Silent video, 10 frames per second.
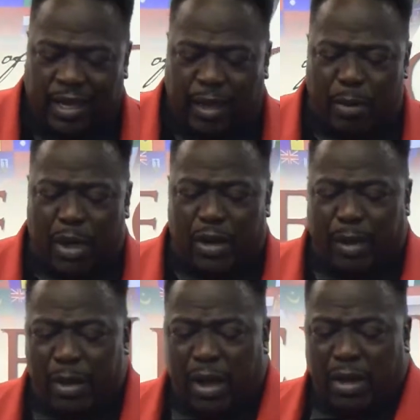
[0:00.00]
come on,
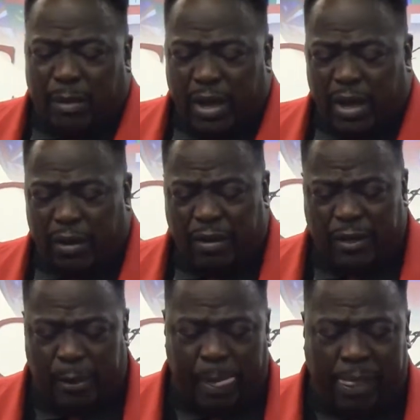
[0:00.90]
come on, come on.
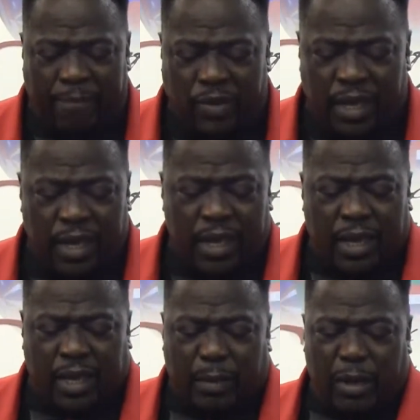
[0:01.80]

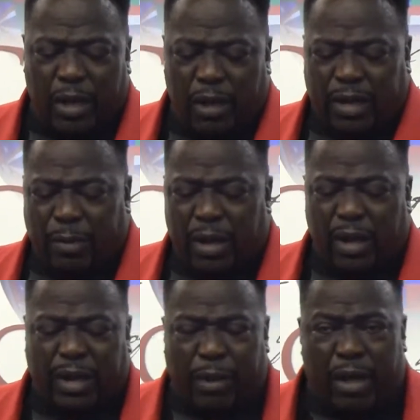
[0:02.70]
Come on, come
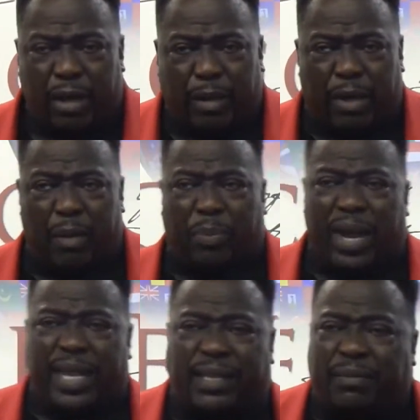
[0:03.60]
on, come on, come on, praise him.